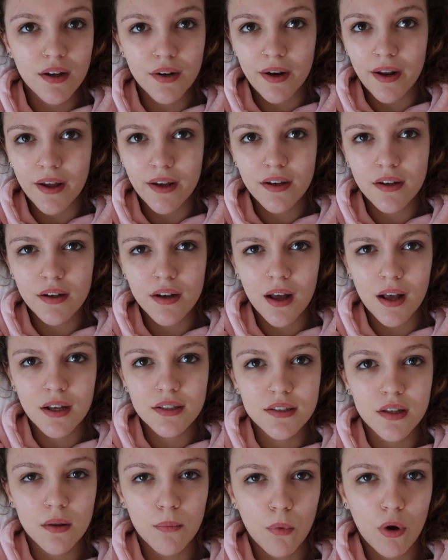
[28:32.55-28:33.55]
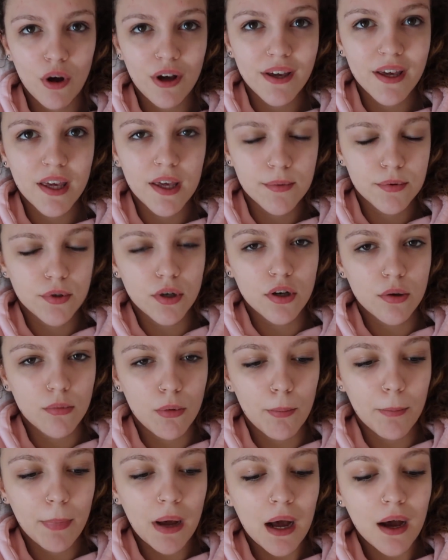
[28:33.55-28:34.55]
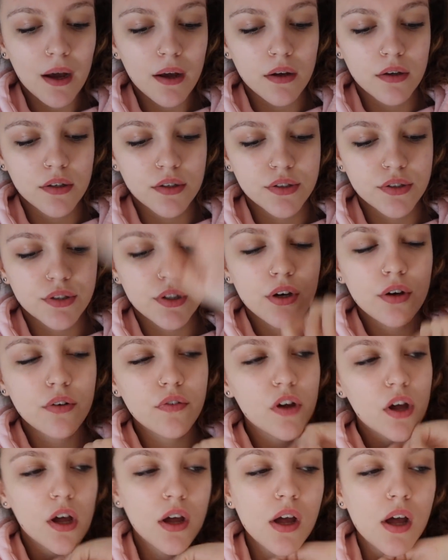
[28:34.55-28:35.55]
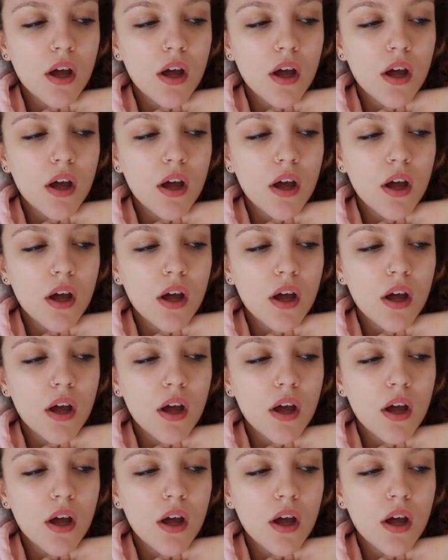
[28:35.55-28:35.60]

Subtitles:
and like ask them why it keeps on coming back and stuff.